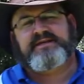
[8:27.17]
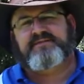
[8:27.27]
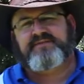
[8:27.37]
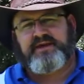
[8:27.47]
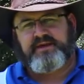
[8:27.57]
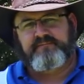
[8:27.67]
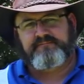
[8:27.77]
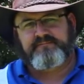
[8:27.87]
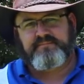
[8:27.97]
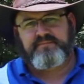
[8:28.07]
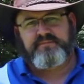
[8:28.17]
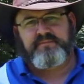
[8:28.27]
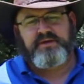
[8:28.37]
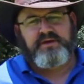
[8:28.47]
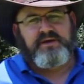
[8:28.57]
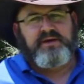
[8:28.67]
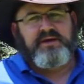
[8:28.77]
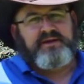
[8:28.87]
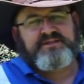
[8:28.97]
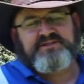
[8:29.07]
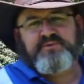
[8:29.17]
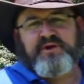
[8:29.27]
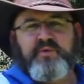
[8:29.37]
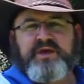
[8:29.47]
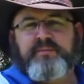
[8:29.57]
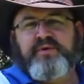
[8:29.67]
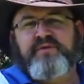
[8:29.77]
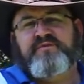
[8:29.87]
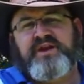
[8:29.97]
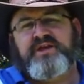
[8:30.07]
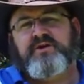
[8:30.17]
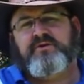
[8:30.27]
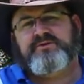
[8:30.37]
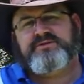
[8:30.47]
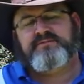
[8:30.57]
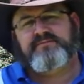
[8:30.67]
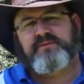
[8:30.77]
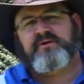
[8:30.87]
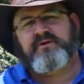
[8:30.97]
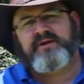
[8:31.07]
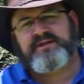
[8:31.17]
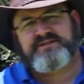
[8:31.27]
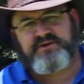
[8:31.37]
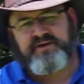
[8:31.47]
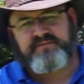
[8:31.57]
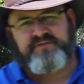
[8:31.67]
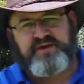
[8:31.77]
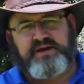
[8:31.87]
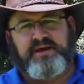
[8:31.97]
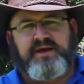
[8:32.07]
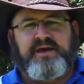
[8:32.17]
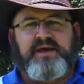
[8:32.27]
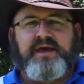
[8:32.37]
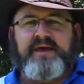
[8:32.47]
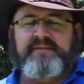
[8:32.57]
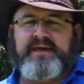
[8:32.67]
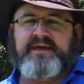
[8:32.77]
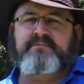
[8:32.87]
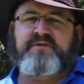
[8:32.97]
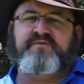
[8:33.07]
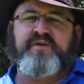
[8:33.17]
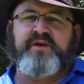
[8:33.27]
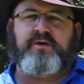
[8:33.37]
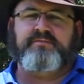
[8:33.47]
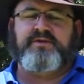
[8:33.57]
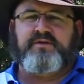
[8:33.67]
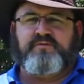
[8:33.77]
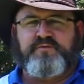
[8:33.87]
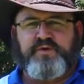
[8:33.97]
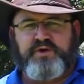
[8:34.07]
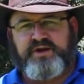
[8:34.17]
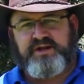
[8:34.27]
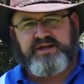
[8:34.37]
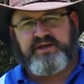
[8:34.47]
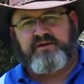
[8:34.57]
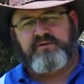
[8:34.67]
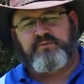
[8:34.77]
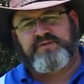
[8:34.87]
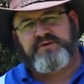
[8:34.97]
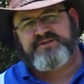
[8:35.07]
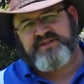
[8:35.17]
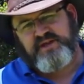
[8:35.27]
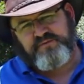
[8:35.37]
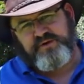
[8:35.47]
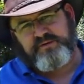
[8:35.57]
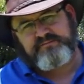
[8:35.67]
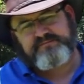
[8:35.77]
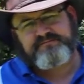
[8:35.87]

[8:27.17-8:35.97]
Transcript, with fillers: T V. And this is where we can put videos on our Instagram feed, and they can be filmed vertically with your cell phone.